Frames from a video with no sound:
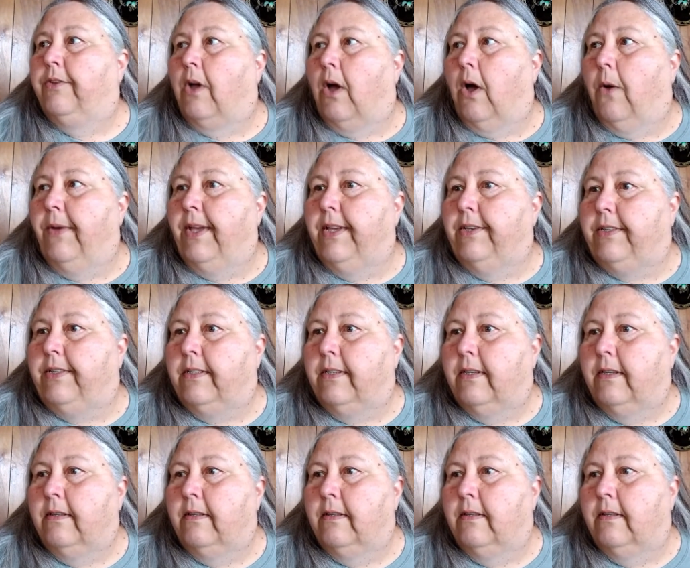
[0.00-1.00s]
always,
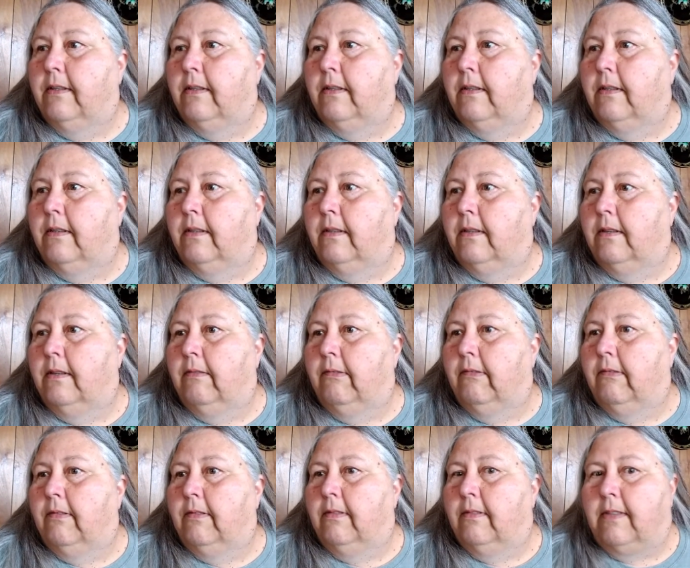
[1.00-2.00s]

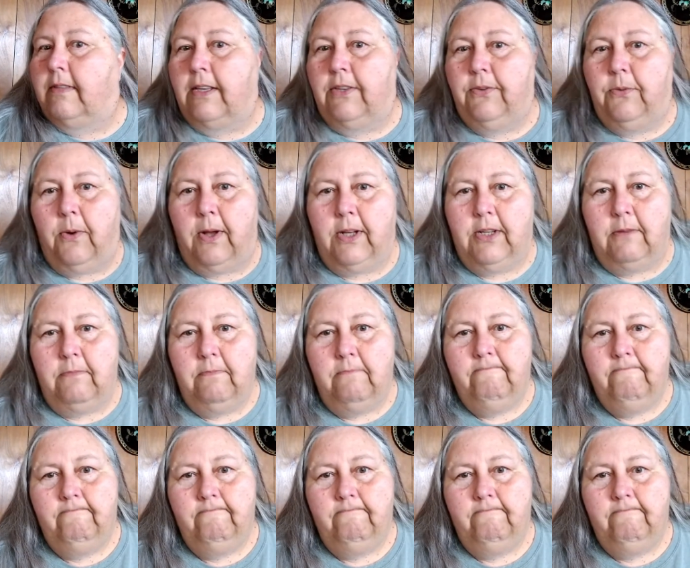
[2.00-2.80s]
thanks for watching.